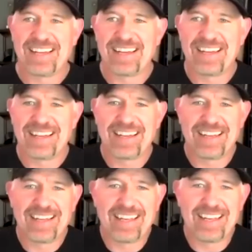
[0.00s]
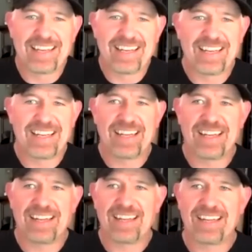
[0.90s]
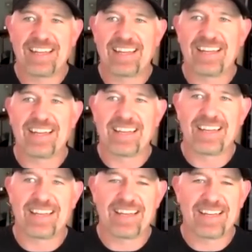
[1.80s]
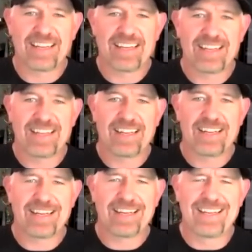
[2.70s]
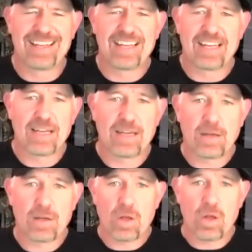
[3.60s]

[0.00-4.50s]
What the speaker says: (silent)